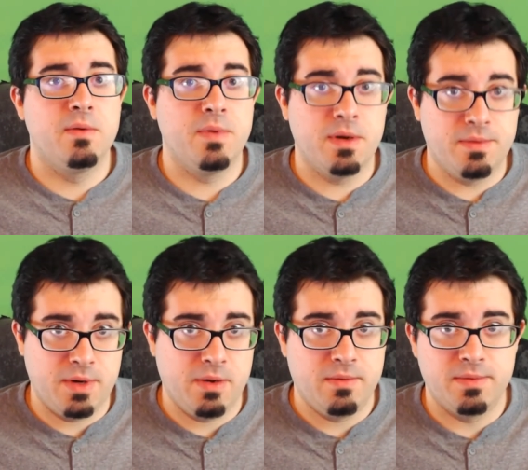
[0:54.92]
We don't
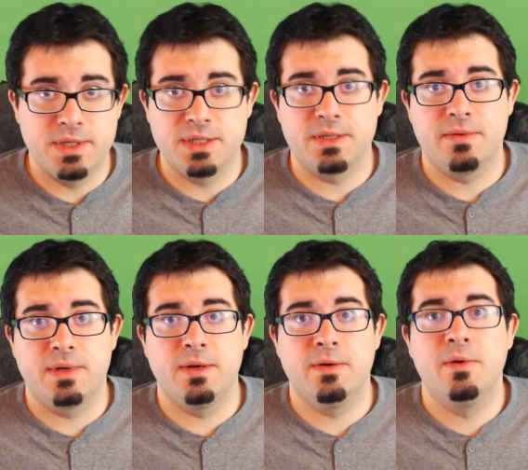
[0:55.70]
know. We just
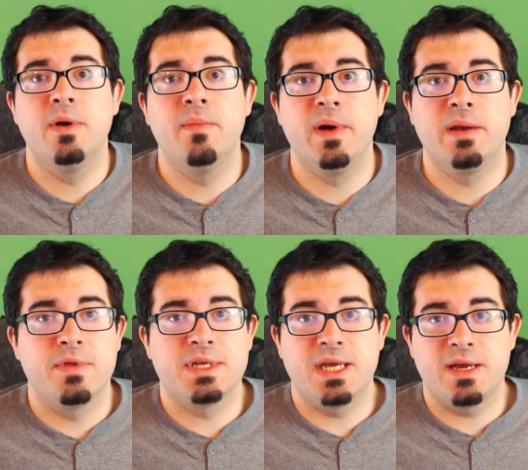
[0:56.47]
don't know. But for
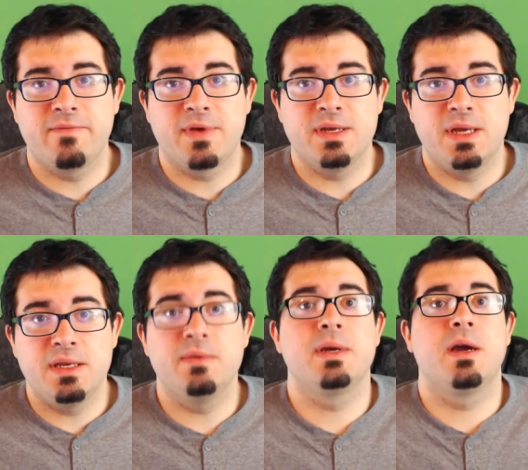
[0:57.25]
the sake of
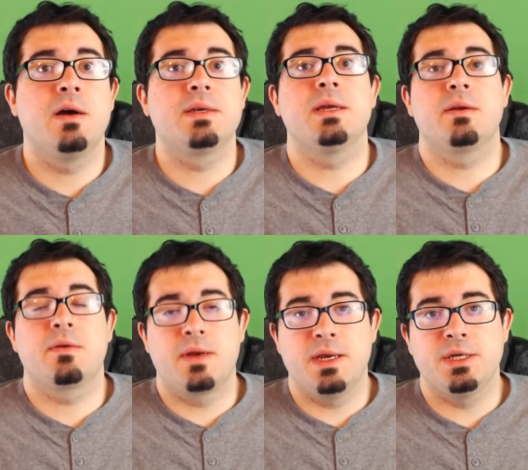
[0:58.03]
continuing content
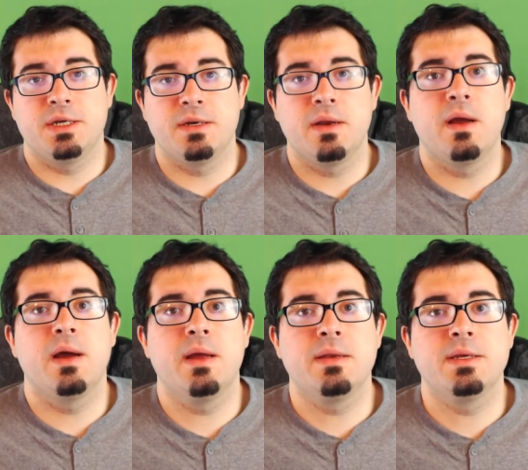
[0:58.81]
creation,
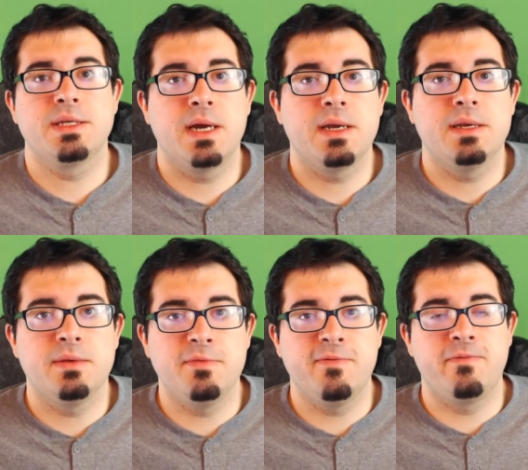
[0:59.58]
I decided
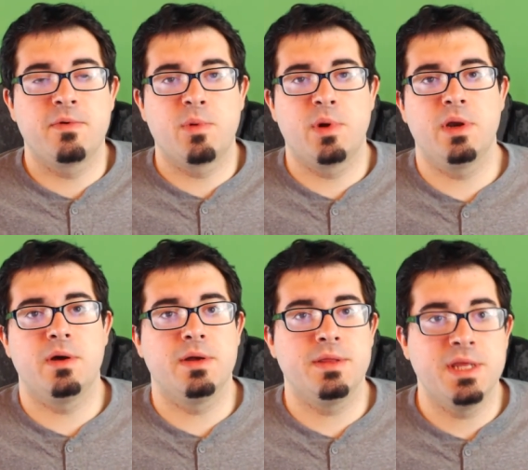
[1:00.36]
to move forward
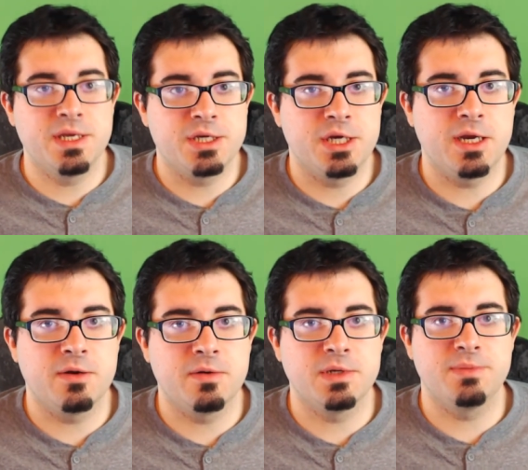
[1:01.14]
on this
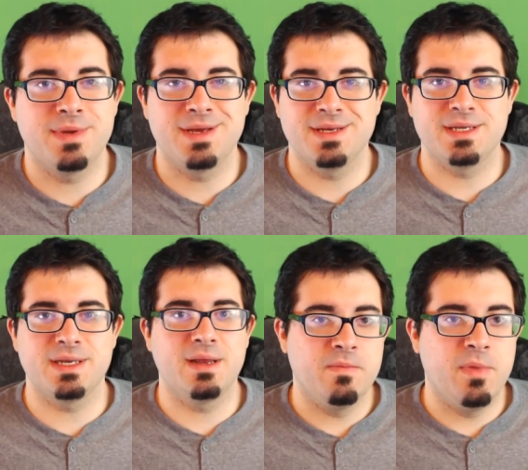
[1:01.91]
channel just because
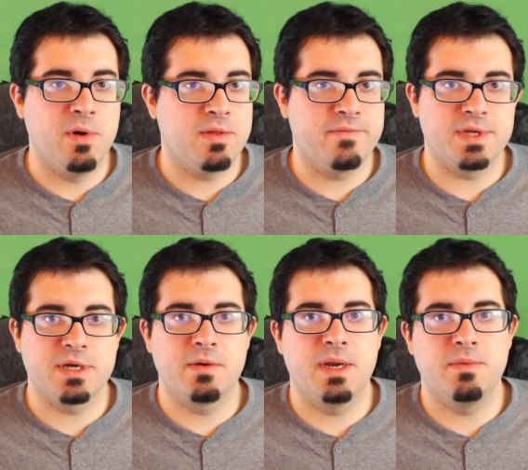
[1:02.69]
both of us
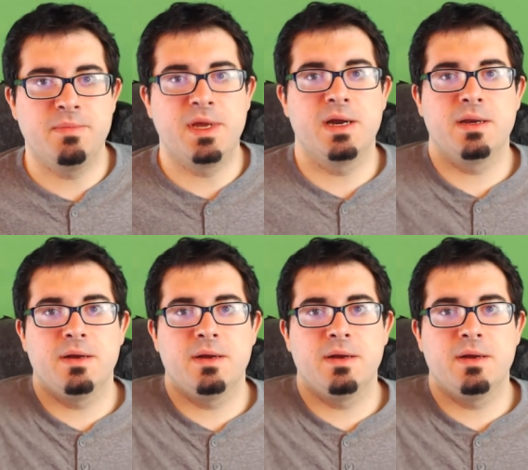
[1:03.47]
agreed it would be kind